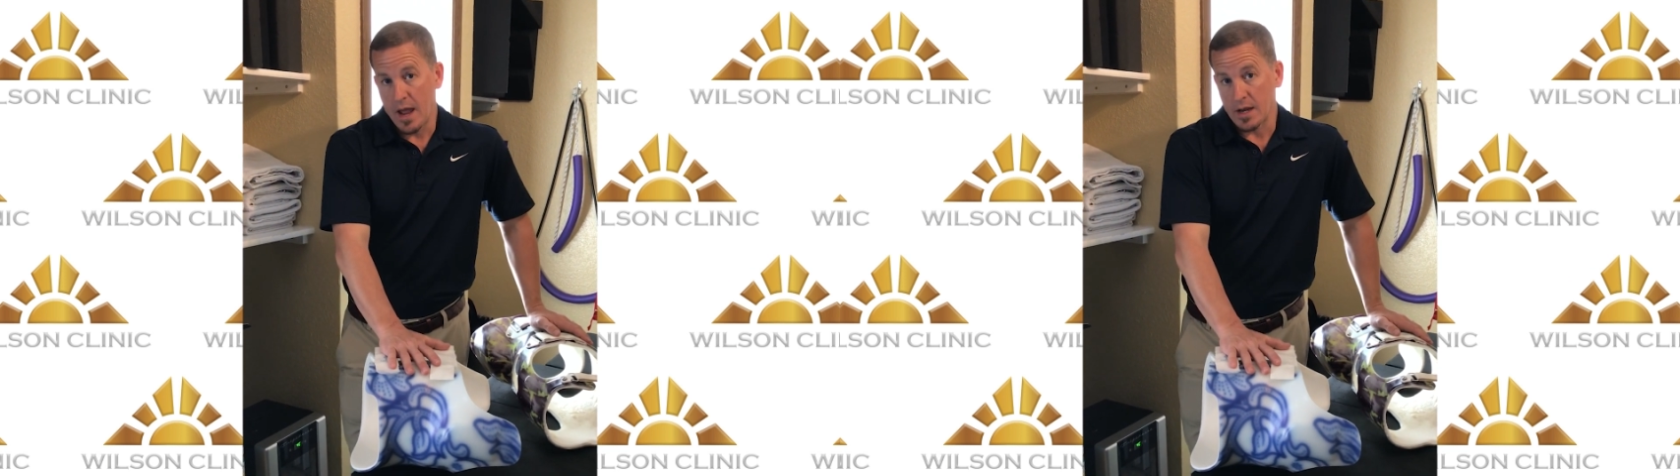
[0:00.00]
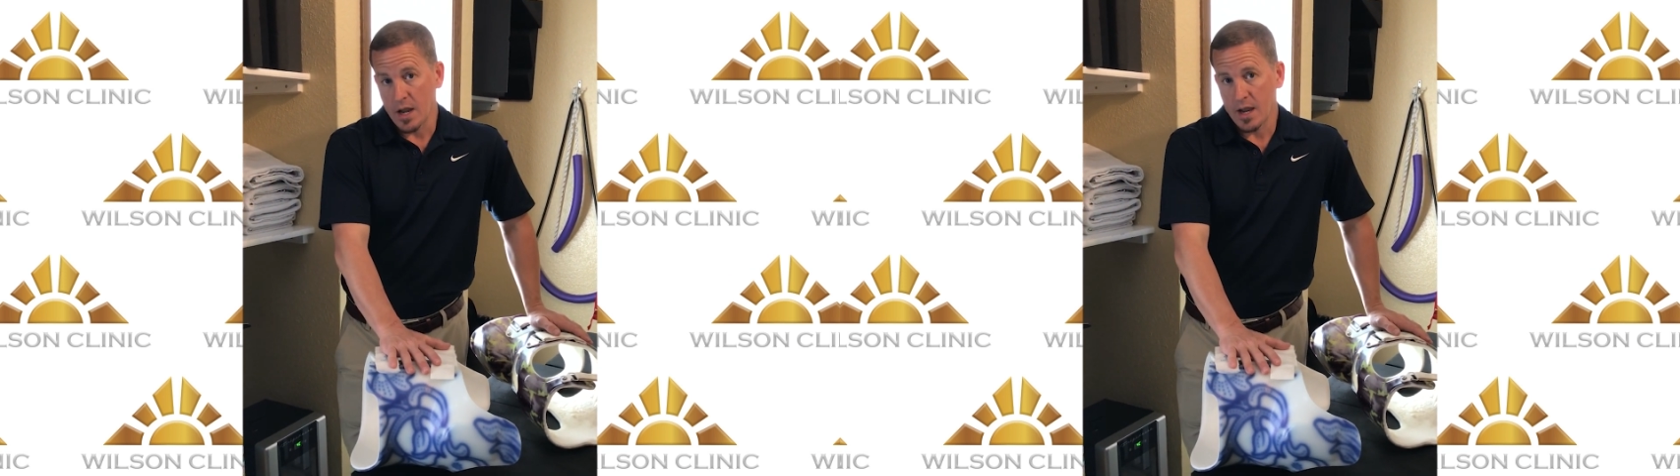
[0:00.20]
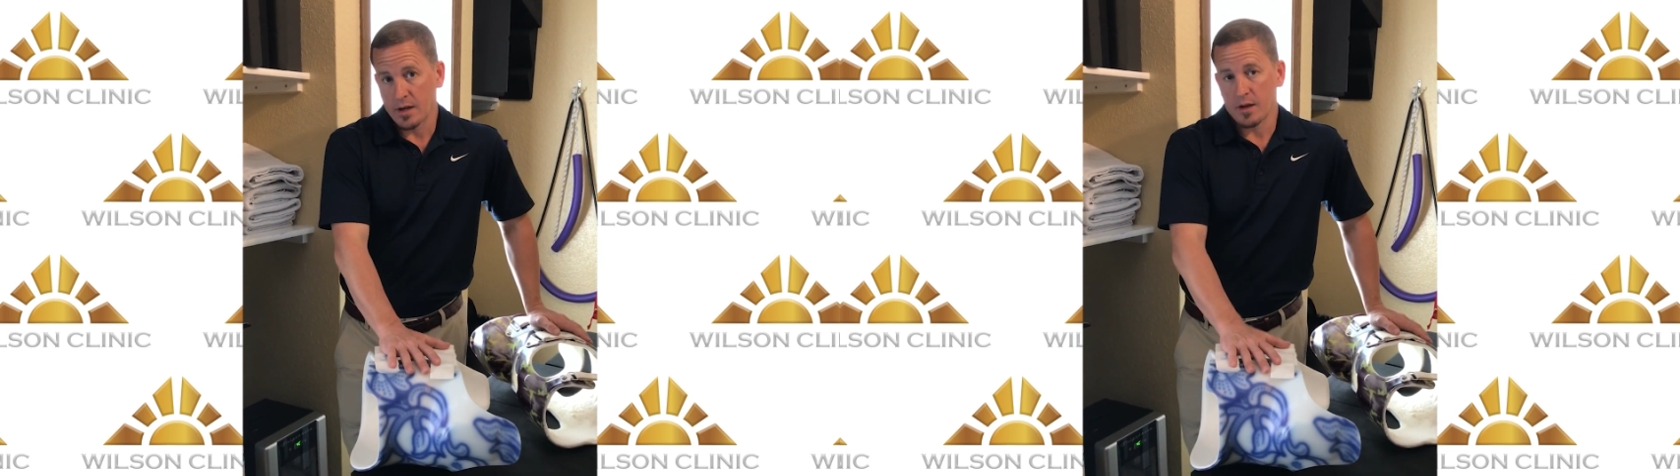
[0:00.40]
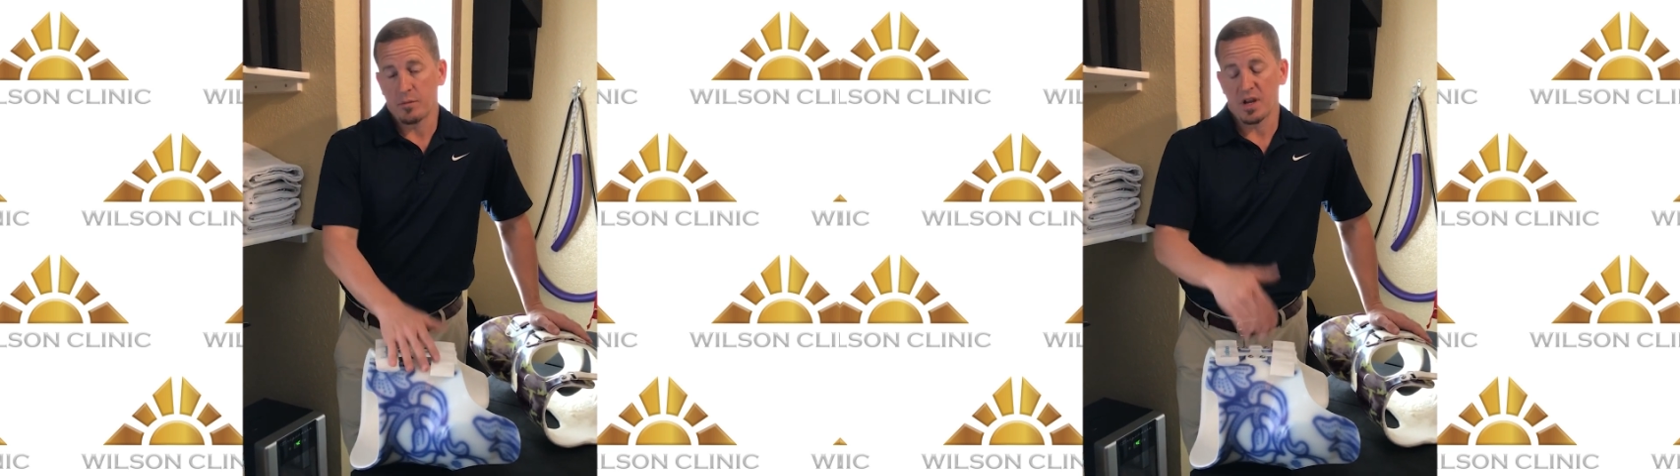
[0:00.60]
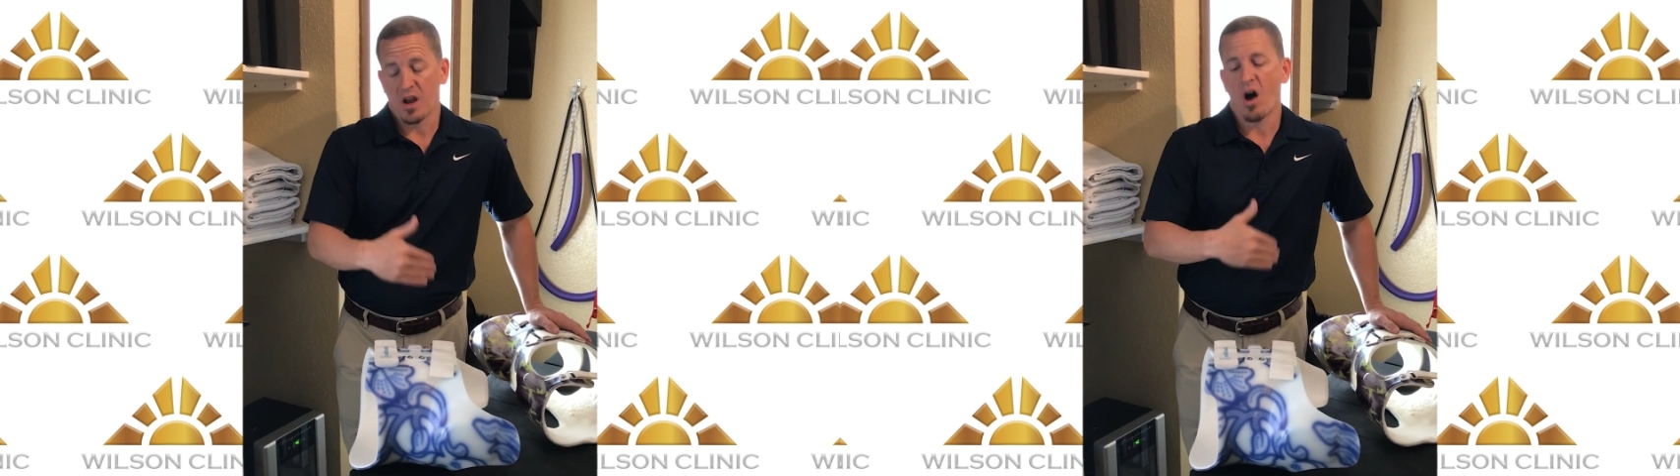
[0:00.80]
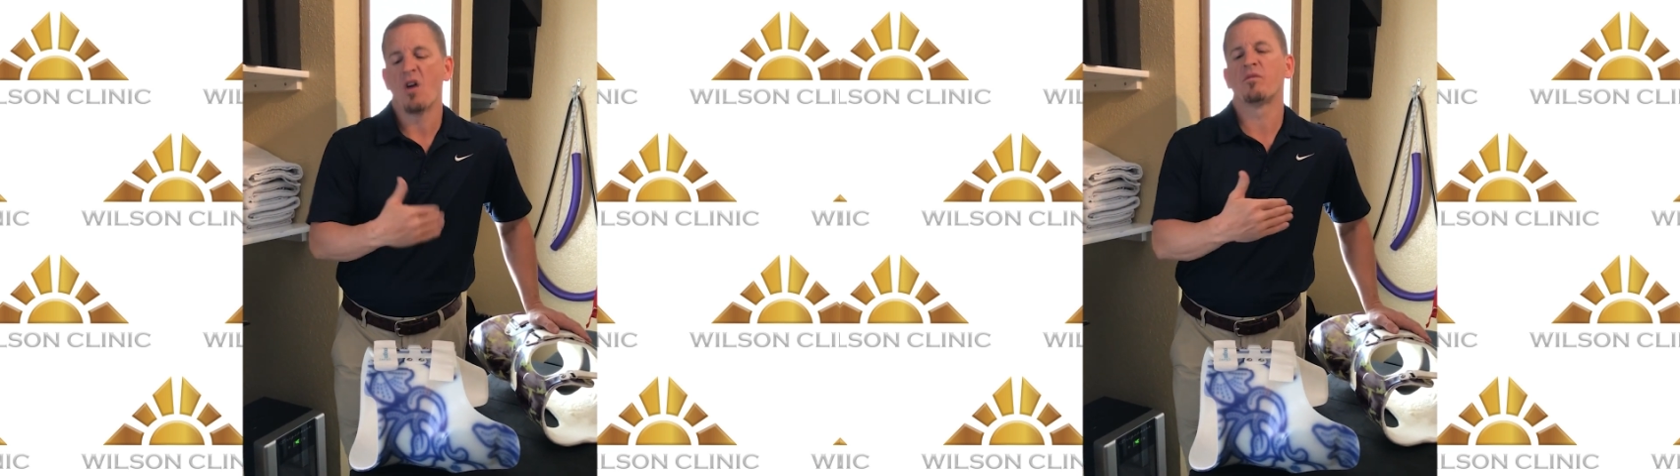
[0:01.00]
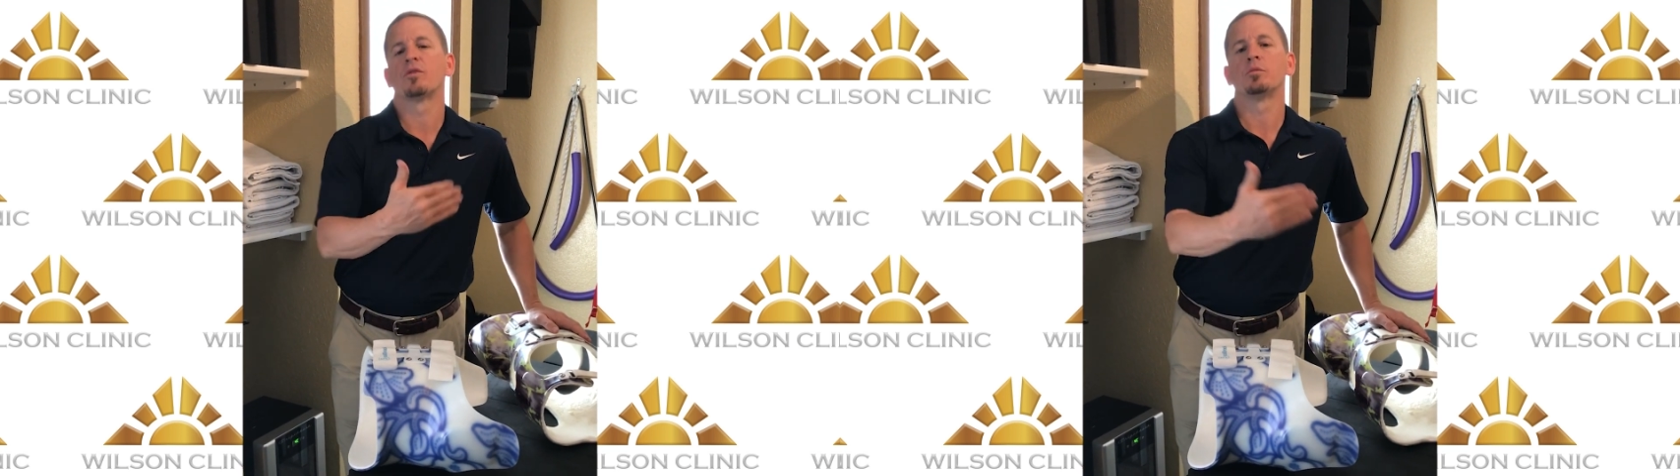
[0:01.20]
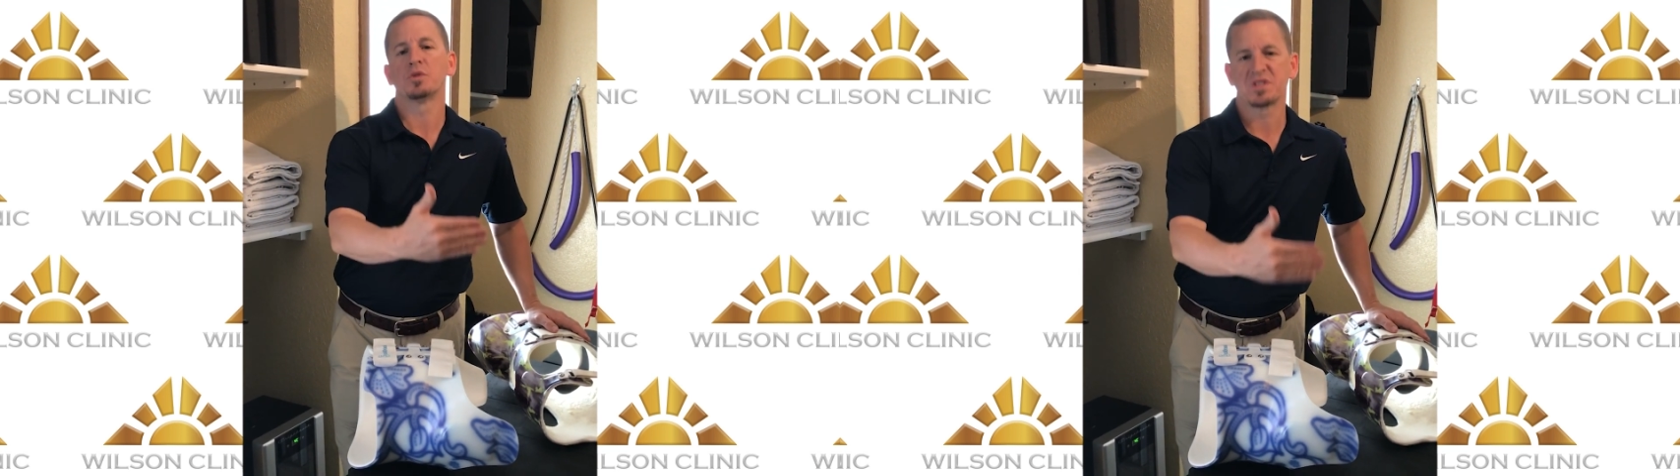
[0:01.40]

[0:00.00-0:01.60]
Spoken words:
at night and be comfortable